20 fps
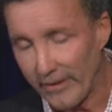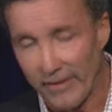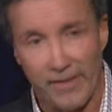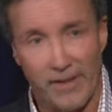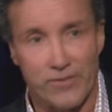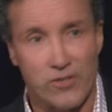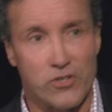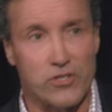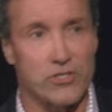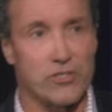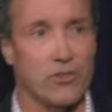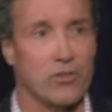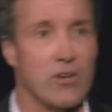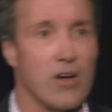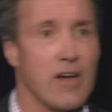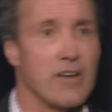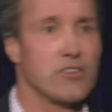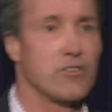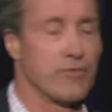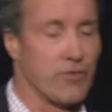that there's still
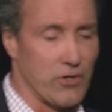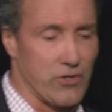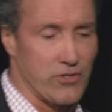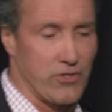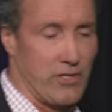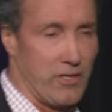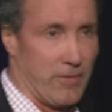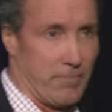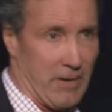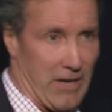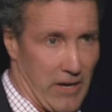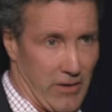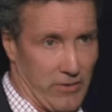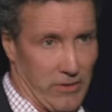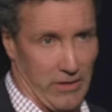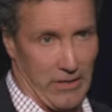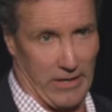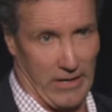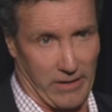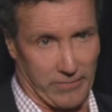controversy
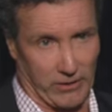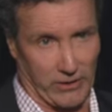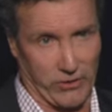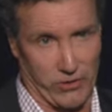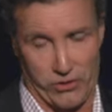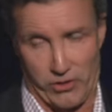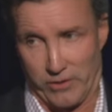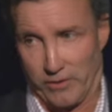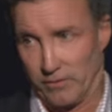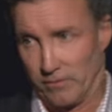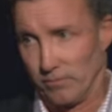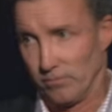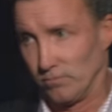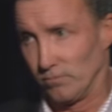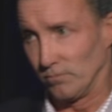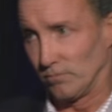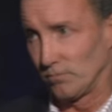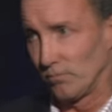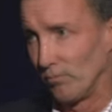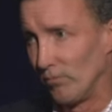about evolution.
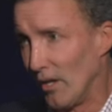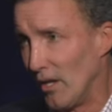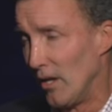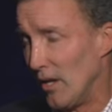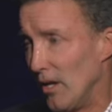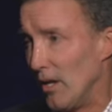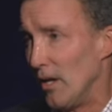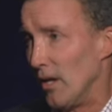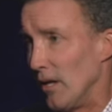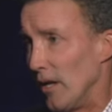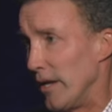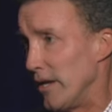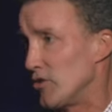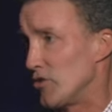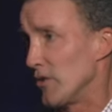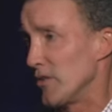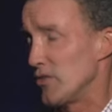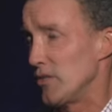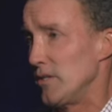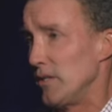
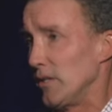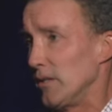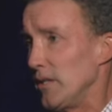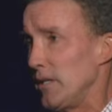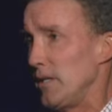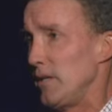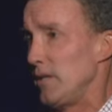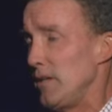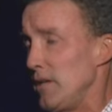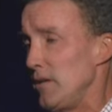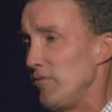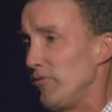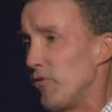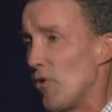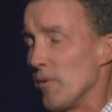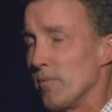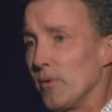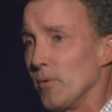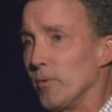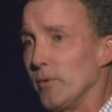Interestingly, the
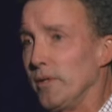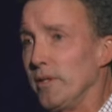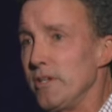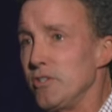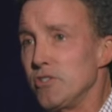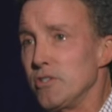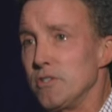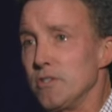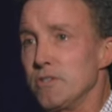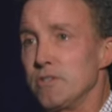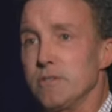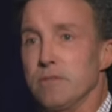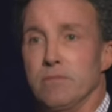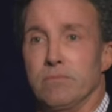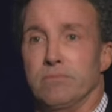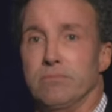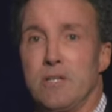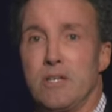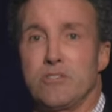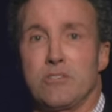formal religions,
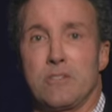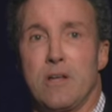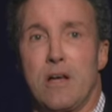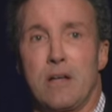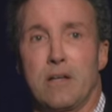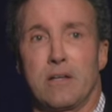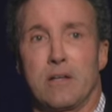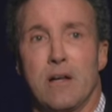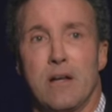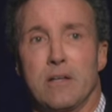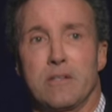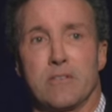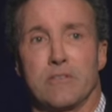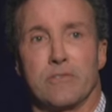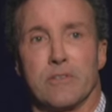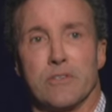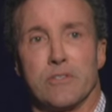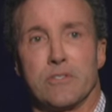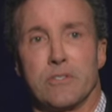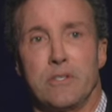it's not a
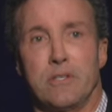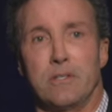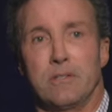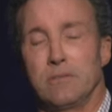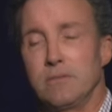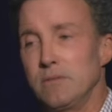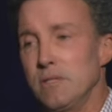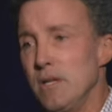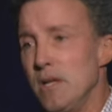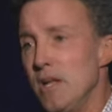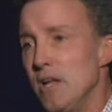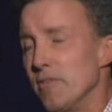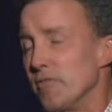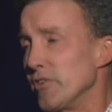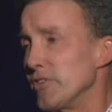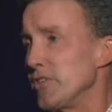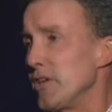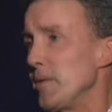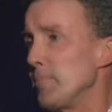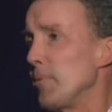controversy.
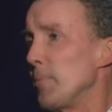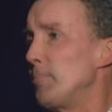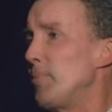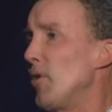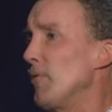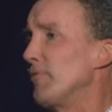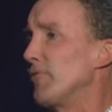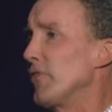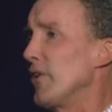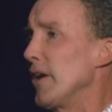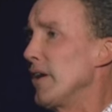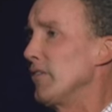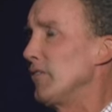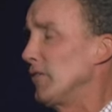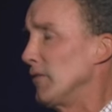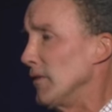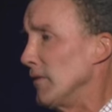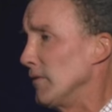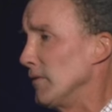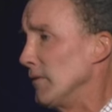For example, Pope
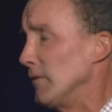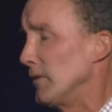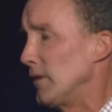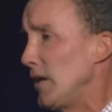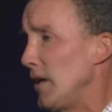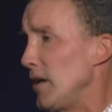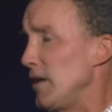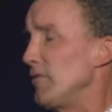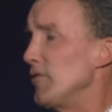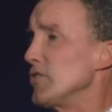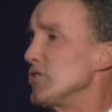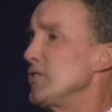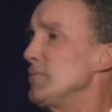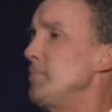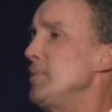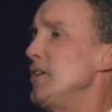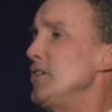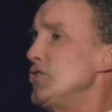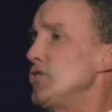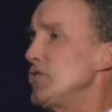Francis gave a
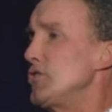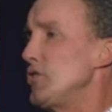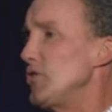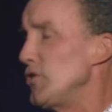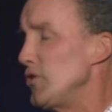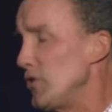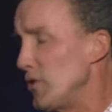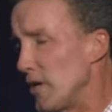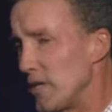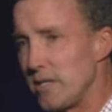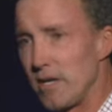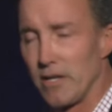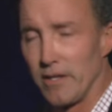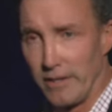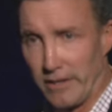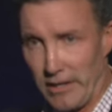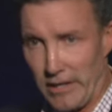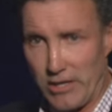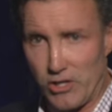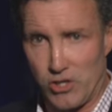speech to a
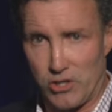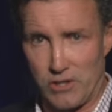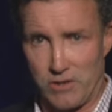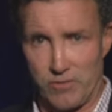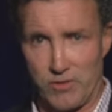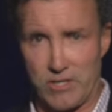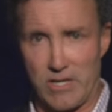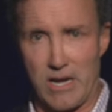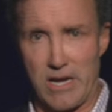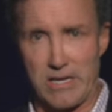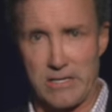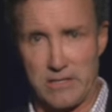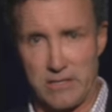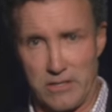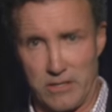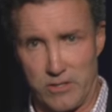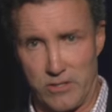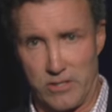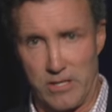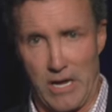delegation of
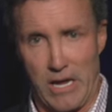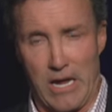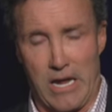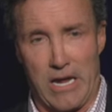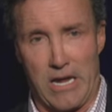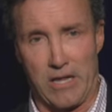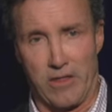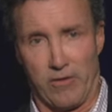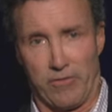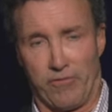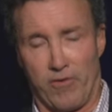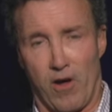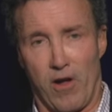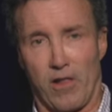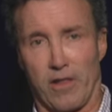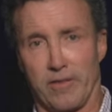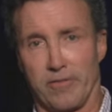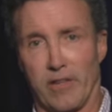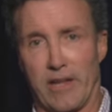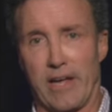scientists in the
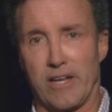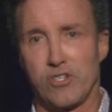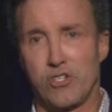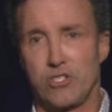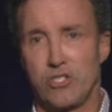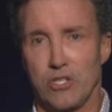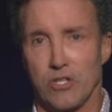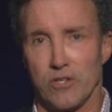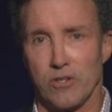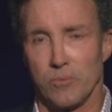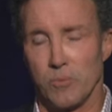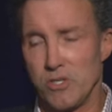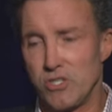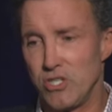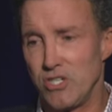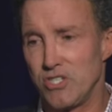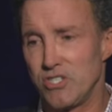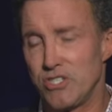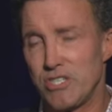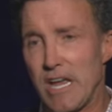fall of last year in which
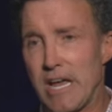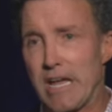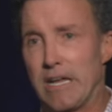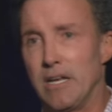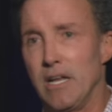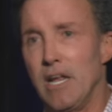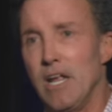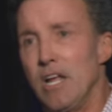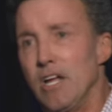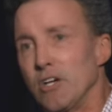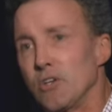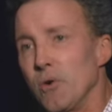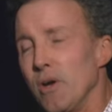he said,